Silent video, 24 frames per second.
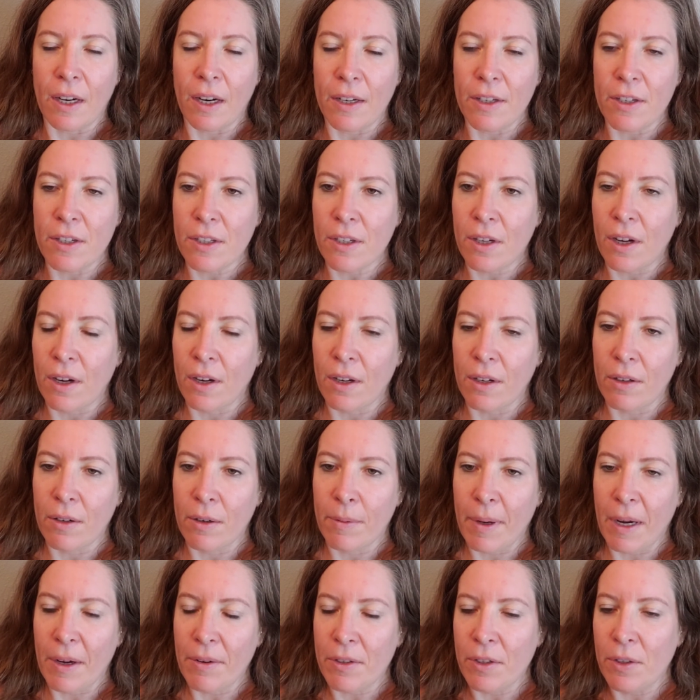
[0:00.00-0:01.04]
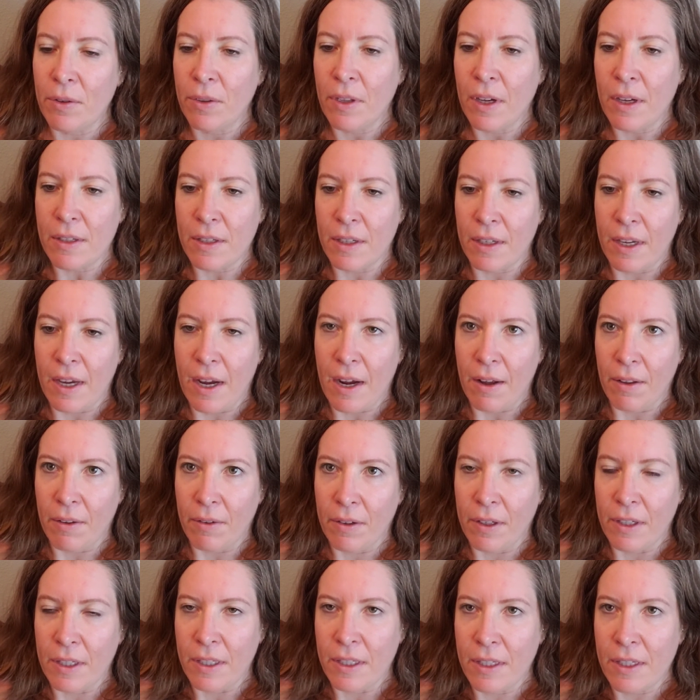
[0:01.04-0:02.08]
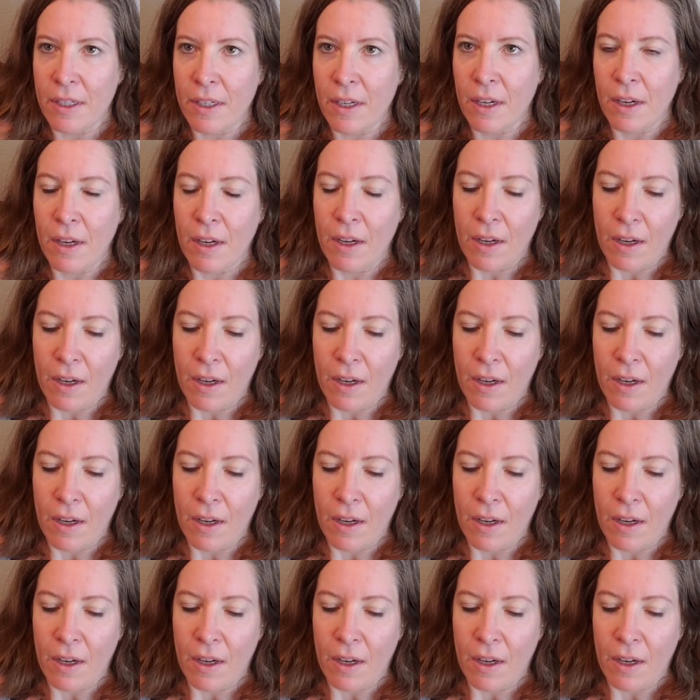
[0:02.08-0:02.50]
I just got under about 2,000 calories.